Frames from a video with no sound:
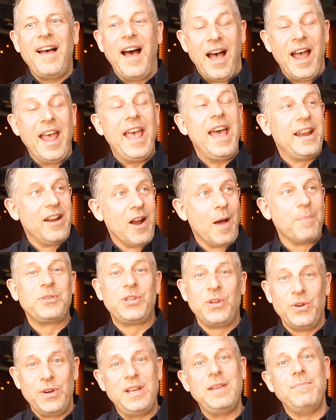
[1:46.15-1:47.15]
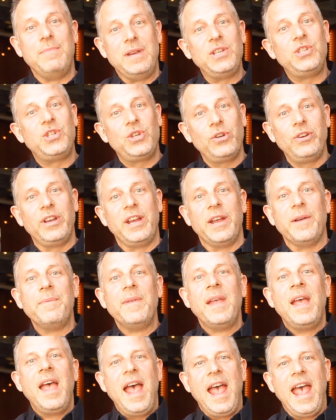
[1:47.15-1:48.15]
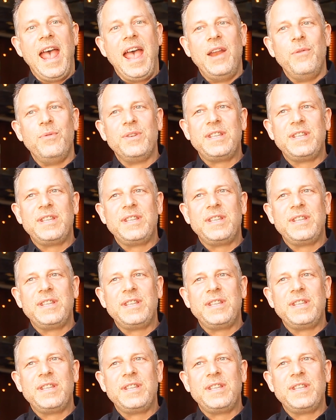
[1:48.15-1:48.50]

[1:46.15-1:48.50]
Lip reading: I had an opportunity to meet Julia, and